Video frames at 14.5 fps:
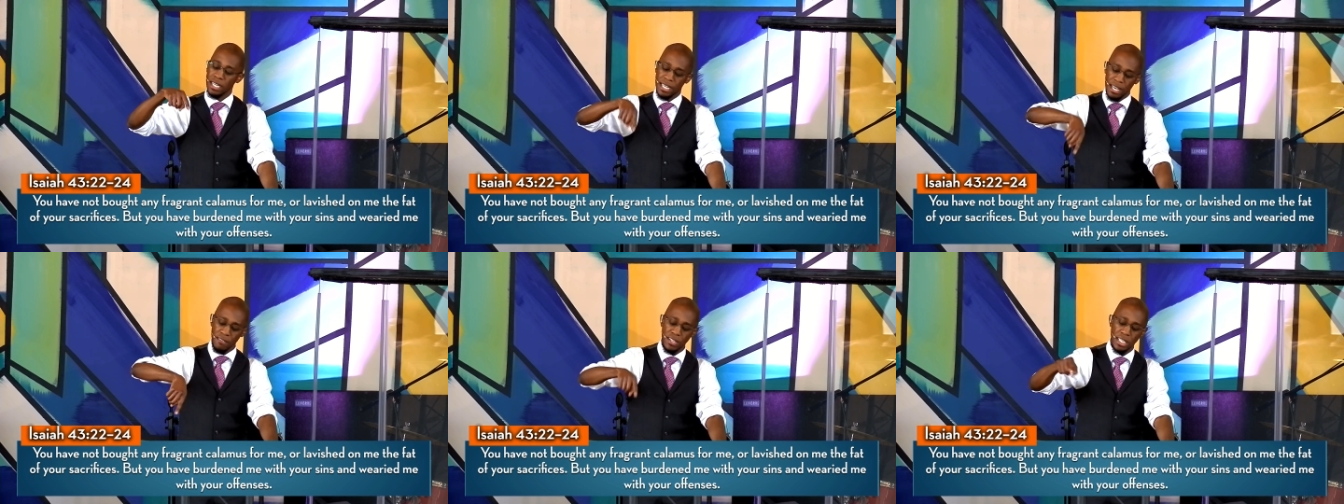
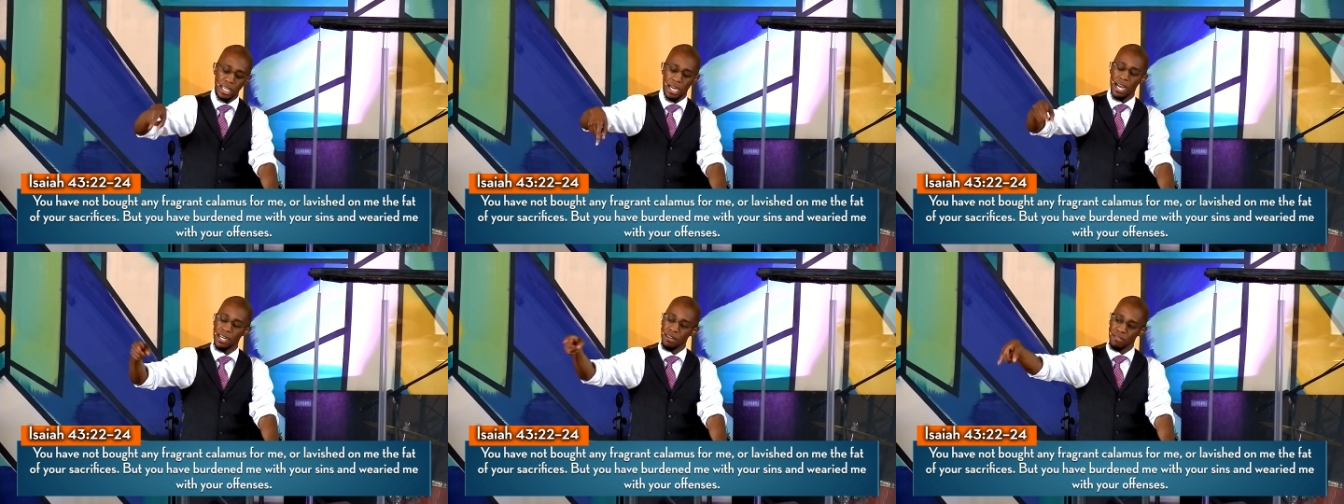given the
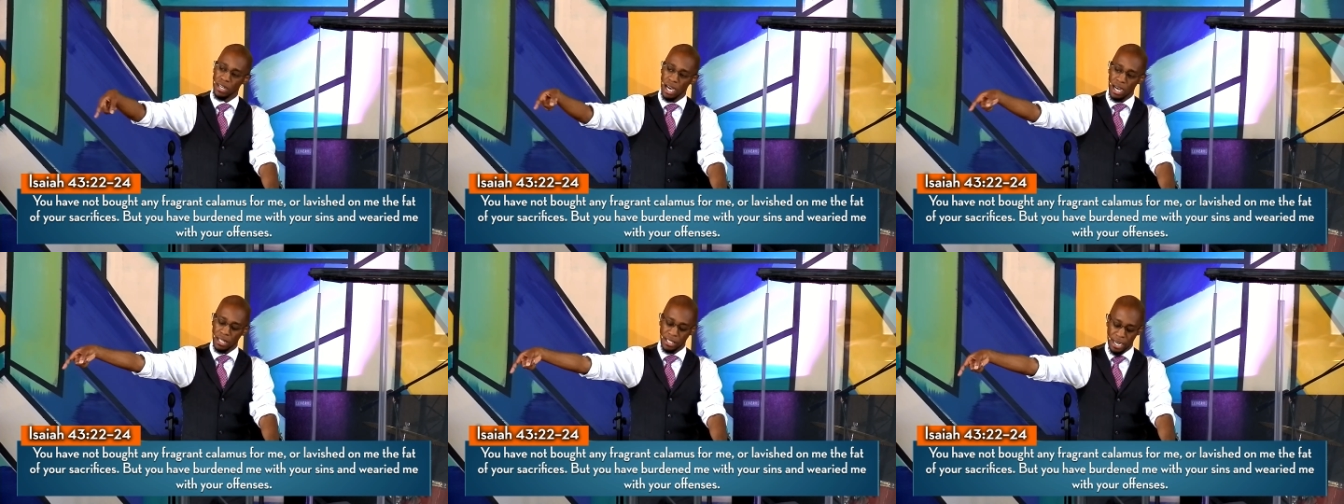kind of
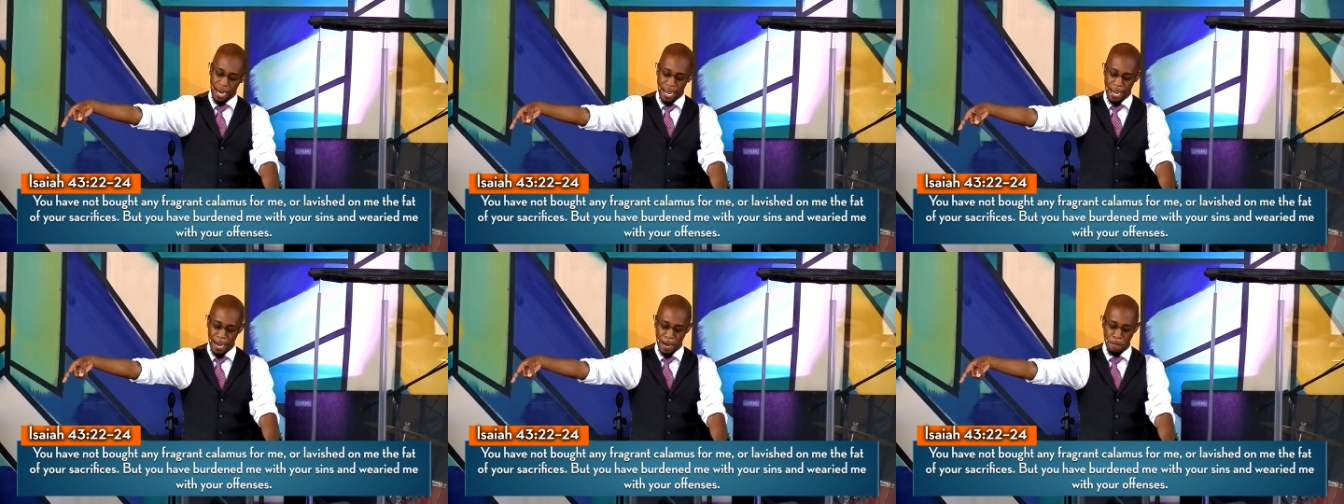God that
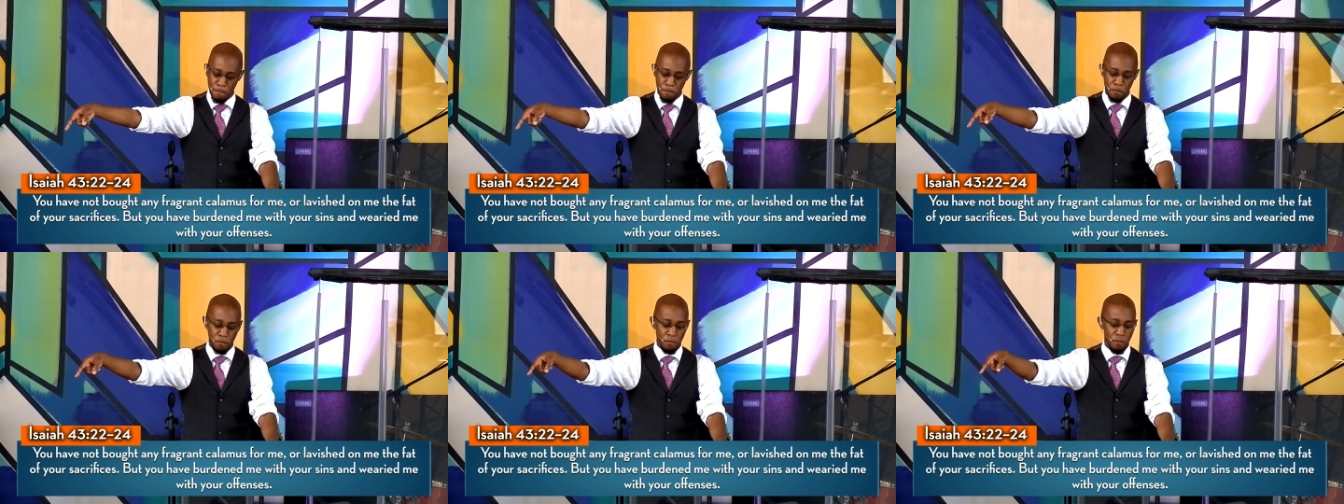I am,